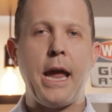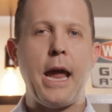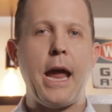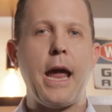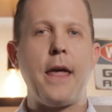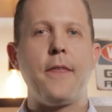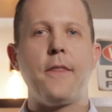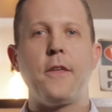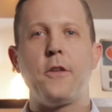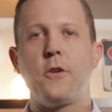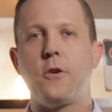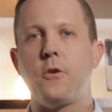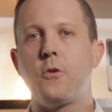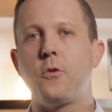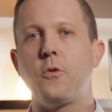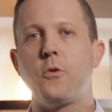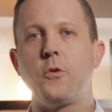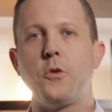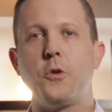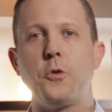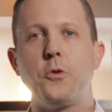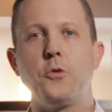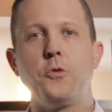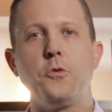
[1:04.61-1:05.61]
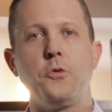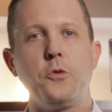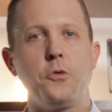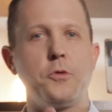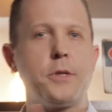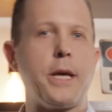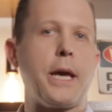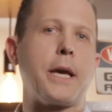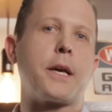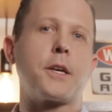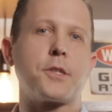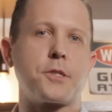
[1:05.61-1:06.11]
and then you, you, you,
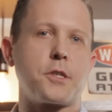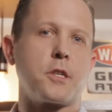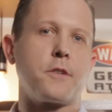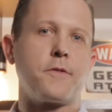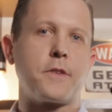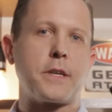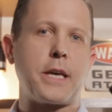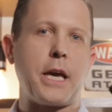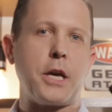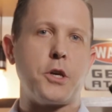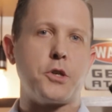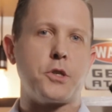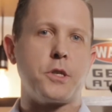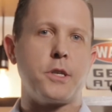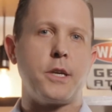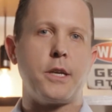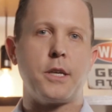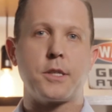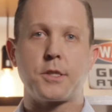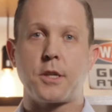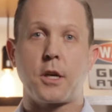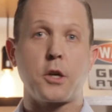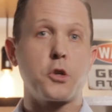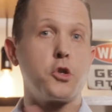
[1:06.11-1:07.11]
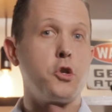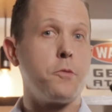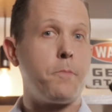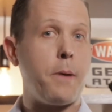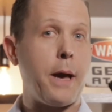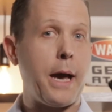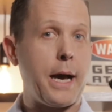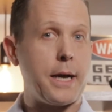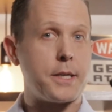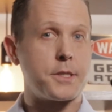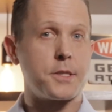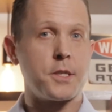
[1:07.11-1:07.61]
take a certification and as long as you
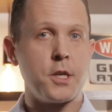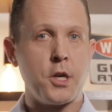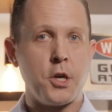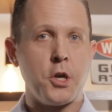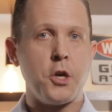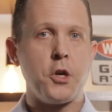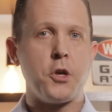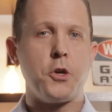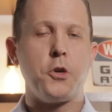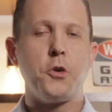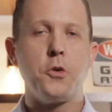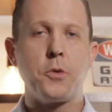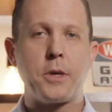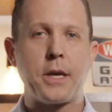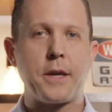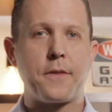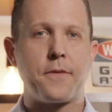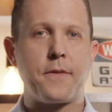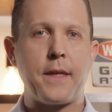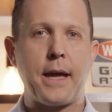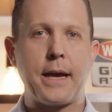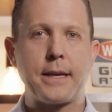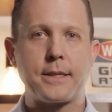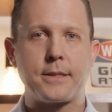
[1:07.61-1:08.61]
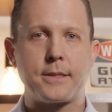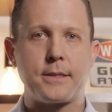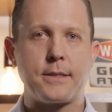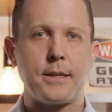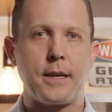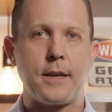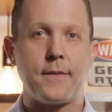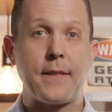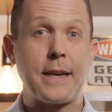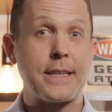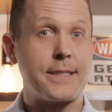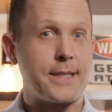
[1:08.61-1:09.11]
pass, you get that,
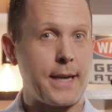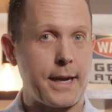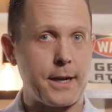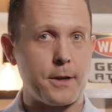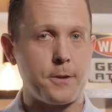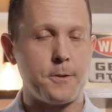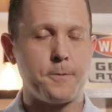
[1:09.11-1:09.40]
uh, that title.